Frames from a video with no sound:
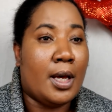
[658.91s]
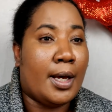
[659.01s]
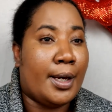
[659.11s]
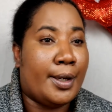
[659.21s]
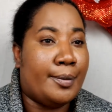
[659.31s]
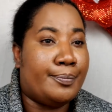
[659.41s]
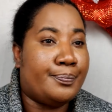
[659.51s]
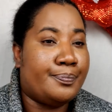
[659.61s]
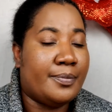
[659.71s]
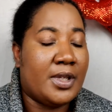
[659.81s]

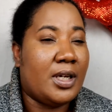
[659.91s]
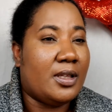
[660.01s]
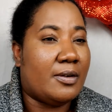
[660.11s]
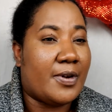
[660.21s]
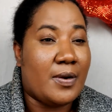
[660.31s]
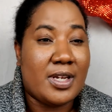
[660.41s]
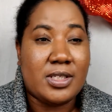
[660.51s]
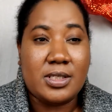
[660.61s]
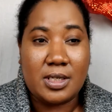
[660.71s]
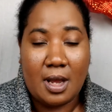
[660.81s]
The foundation did